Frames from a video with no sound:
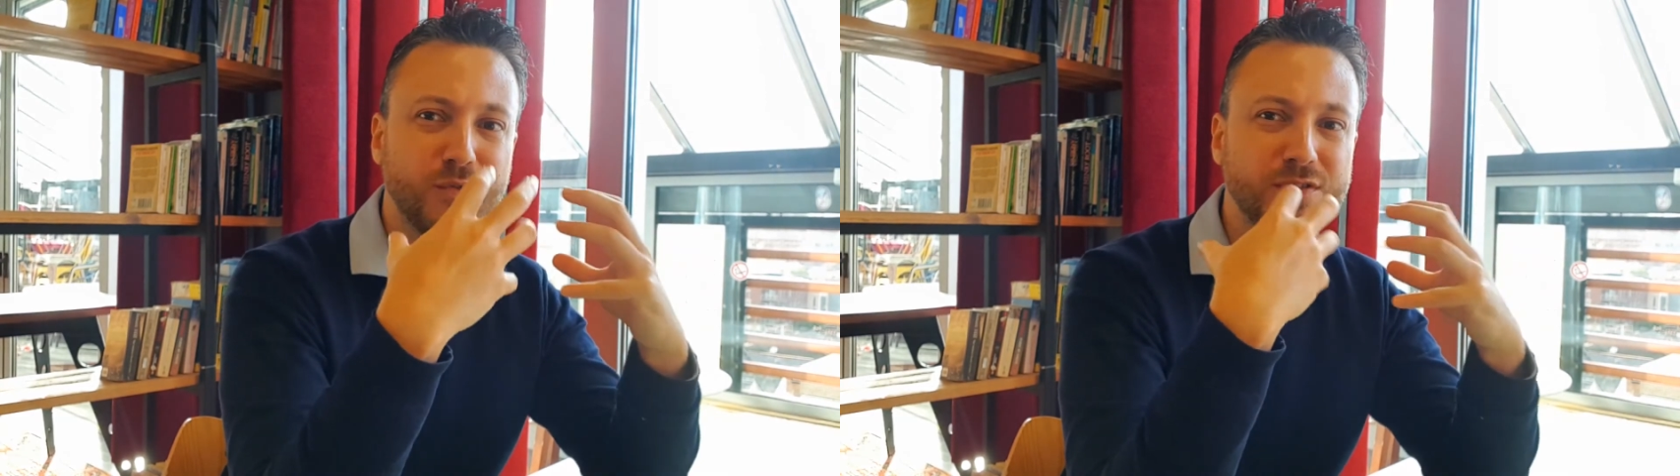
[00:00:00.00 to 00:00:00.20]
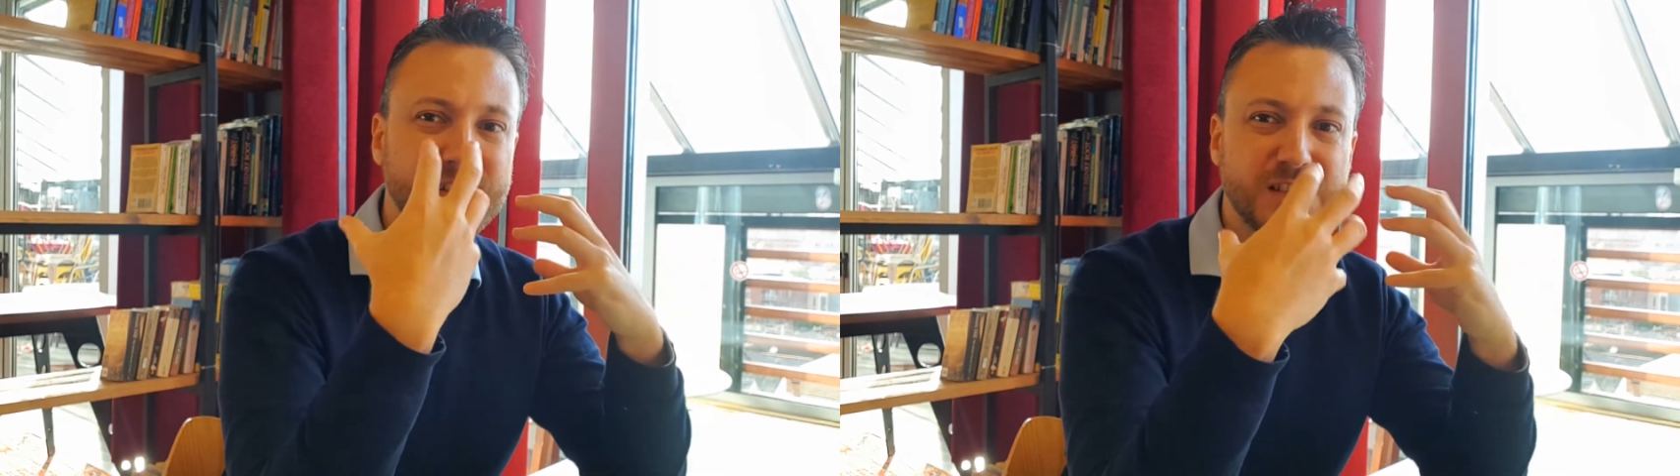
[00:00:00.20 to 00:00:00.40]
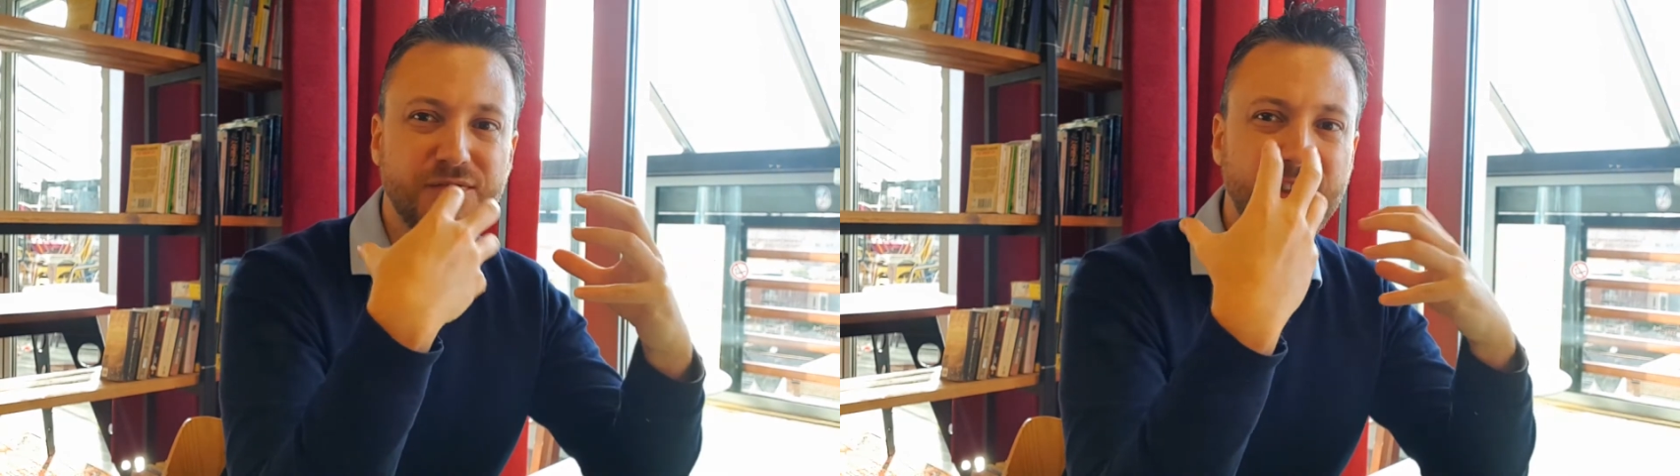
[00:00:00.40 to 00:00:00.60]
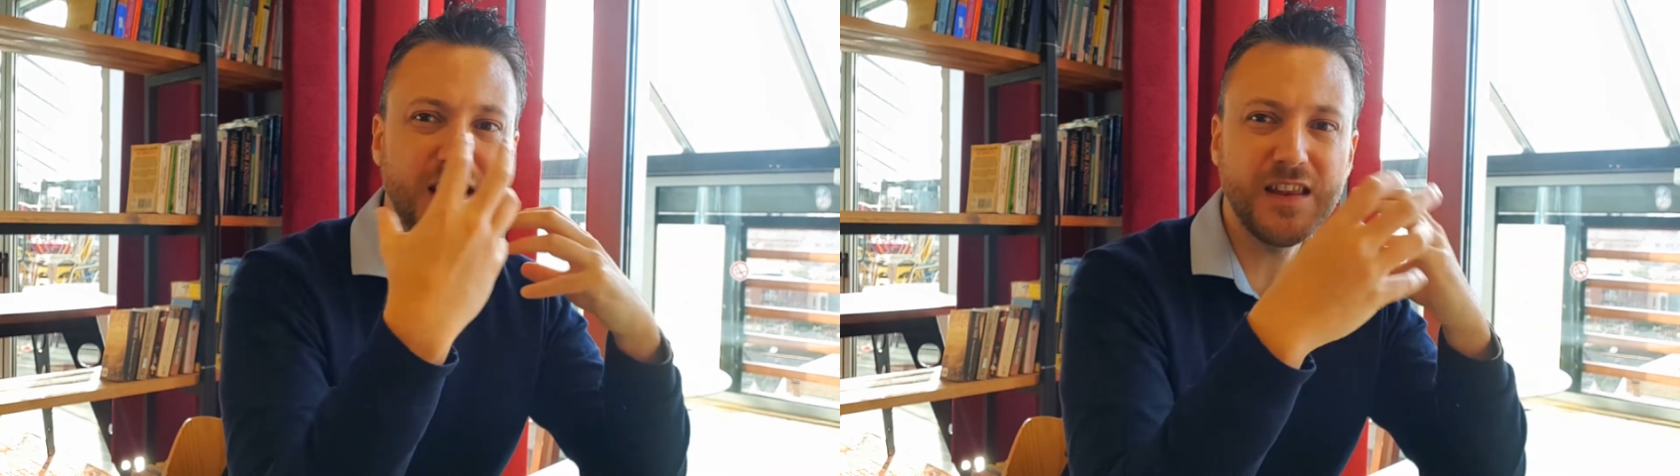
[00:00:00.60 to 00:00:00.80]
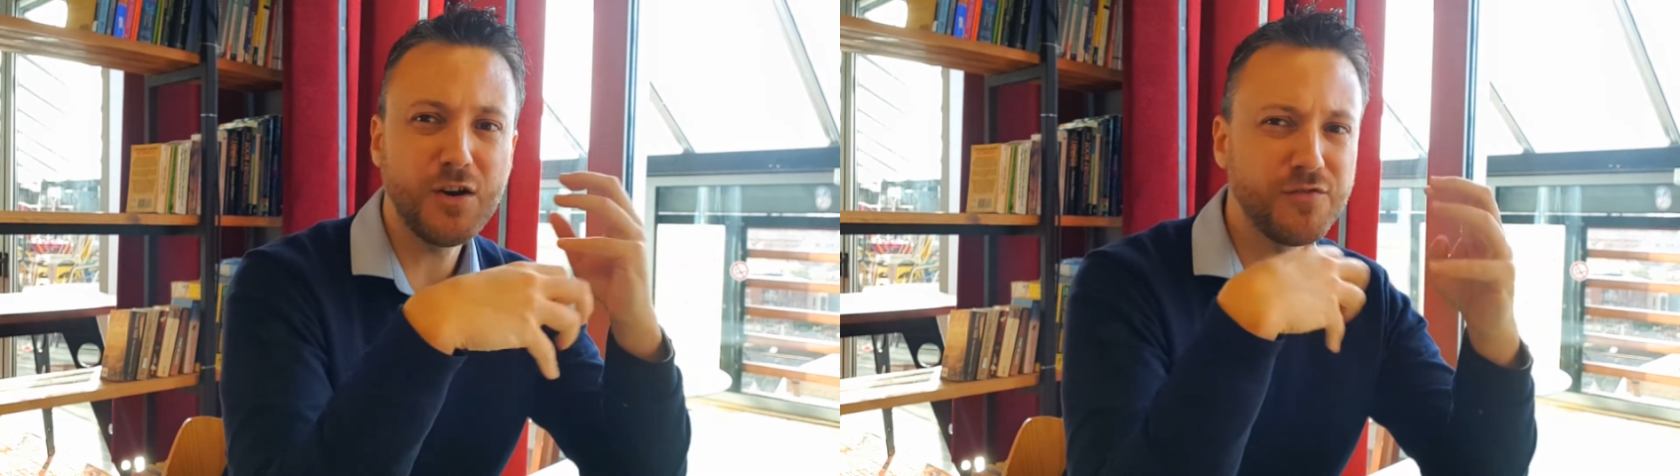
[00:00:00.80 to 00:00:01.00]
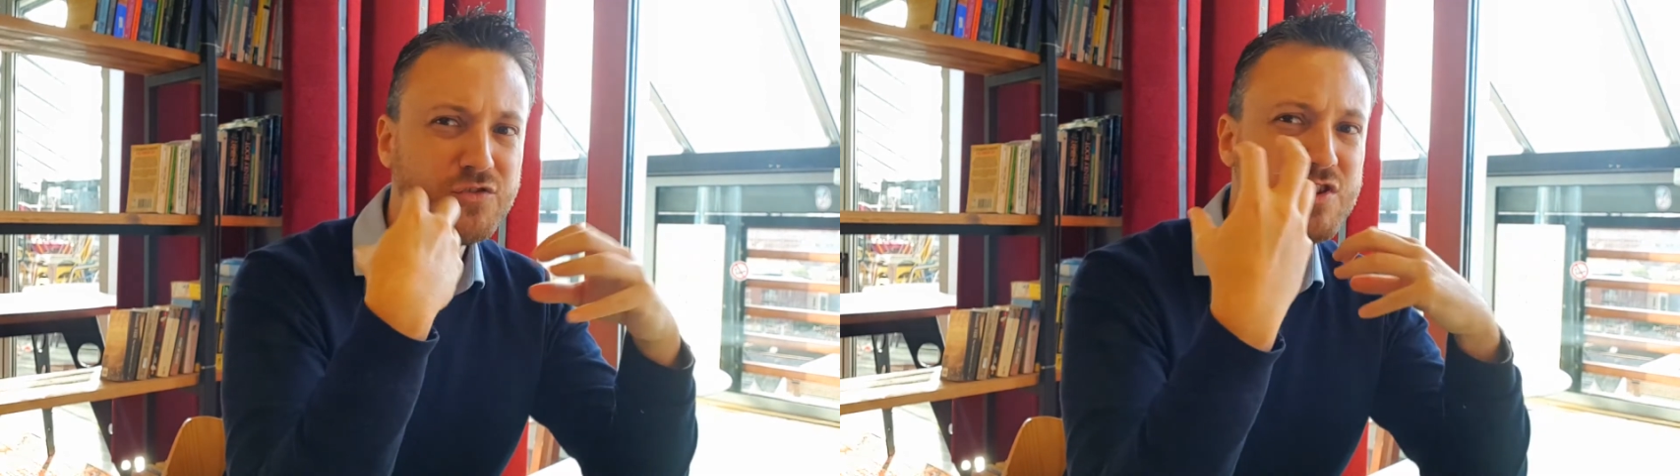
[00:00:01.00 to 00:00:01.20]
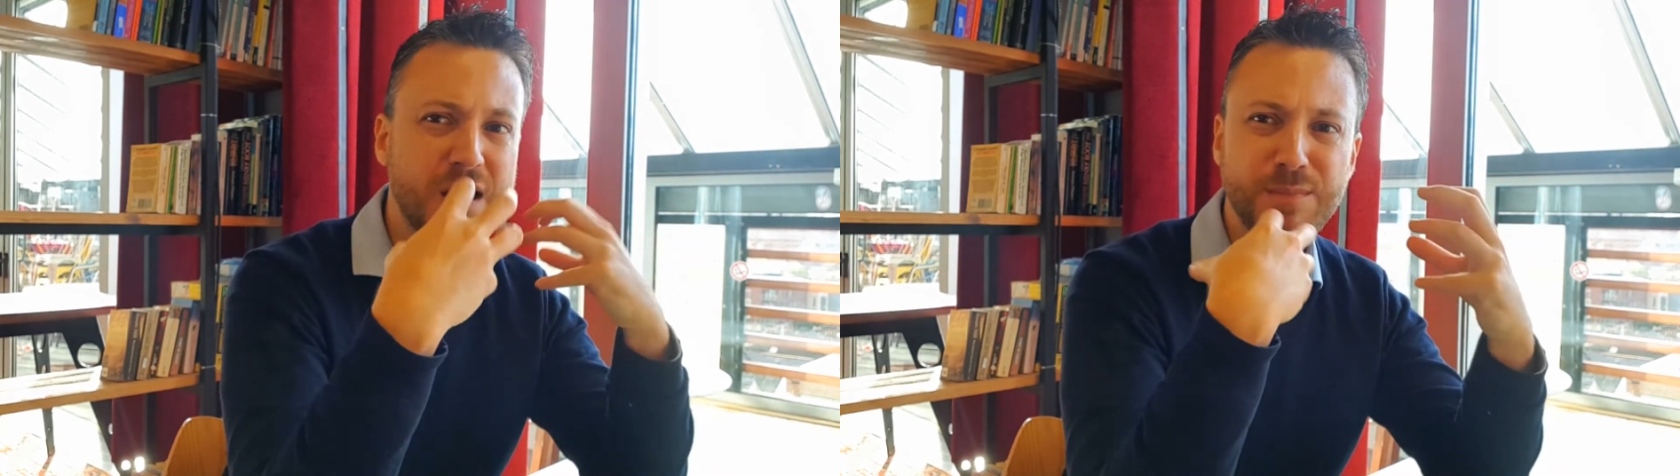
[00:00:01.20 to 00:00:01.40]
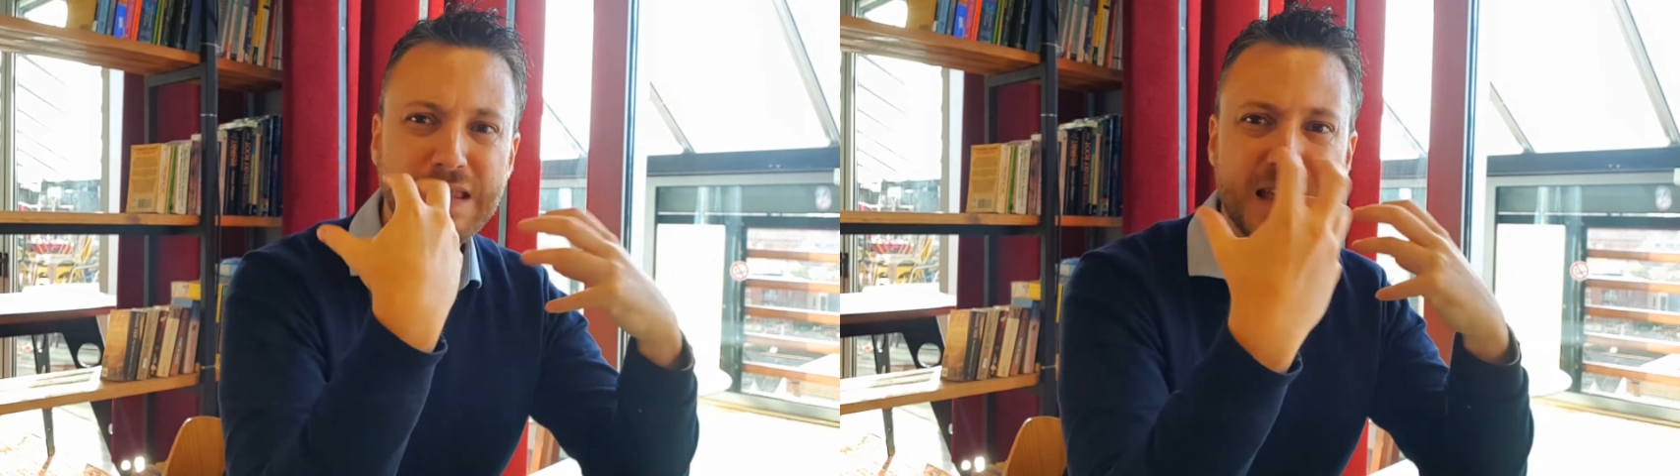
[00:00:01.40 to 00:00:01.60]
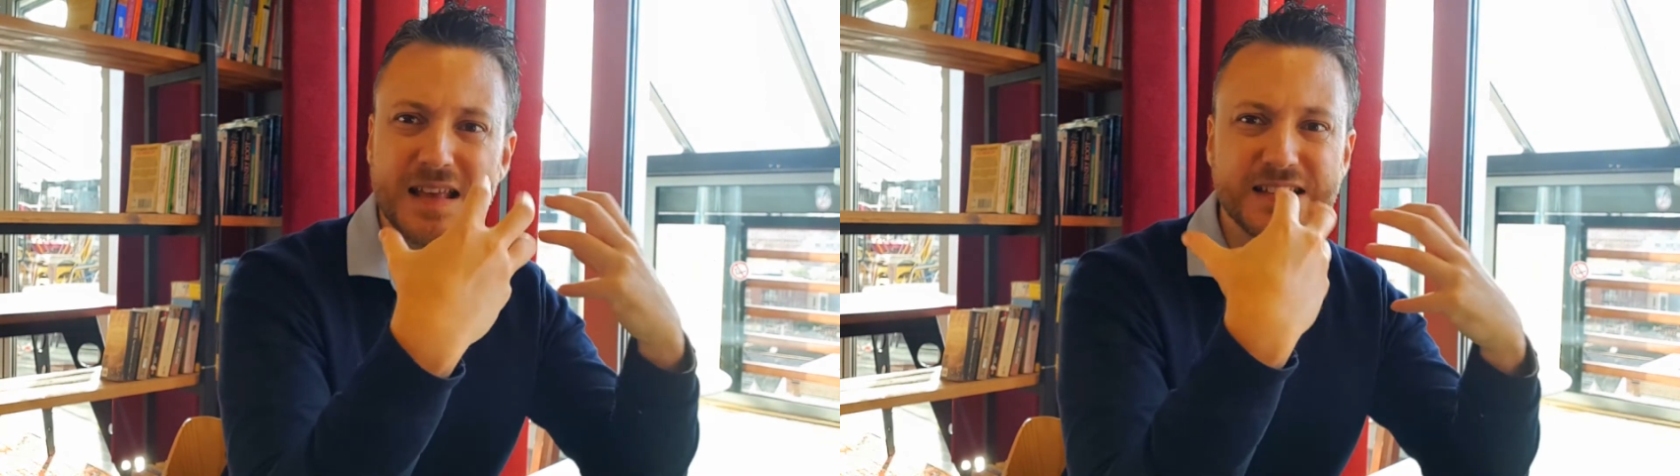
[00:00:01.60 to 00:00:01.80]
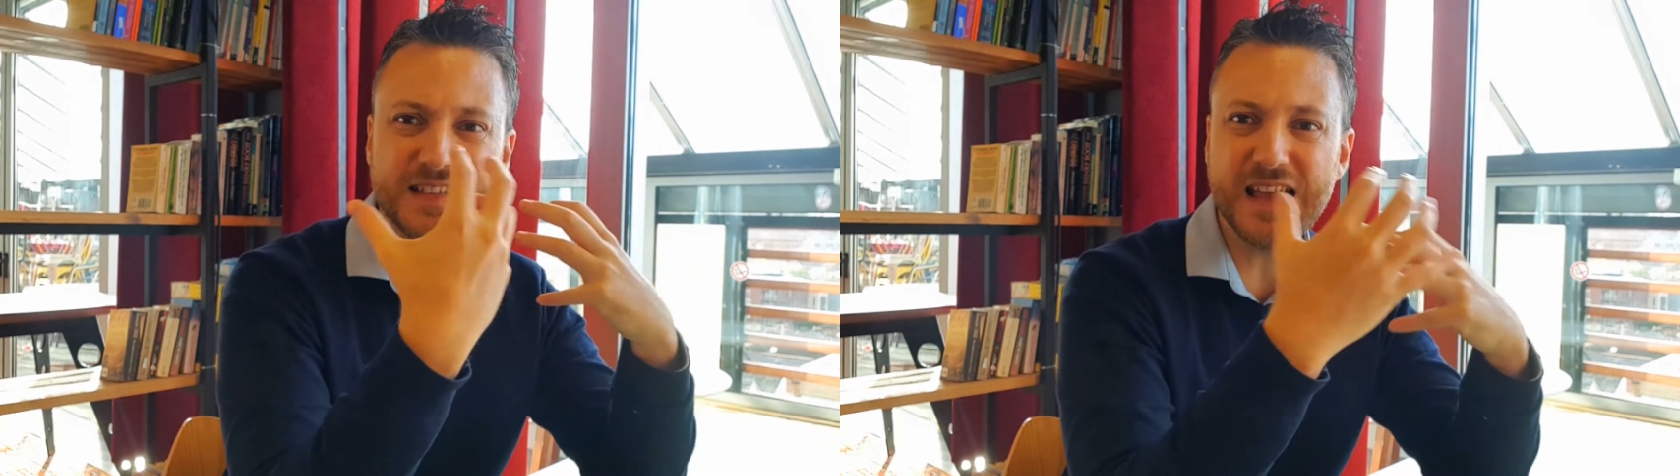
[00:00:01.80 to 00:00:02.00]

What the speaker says: all this feeling of jamminess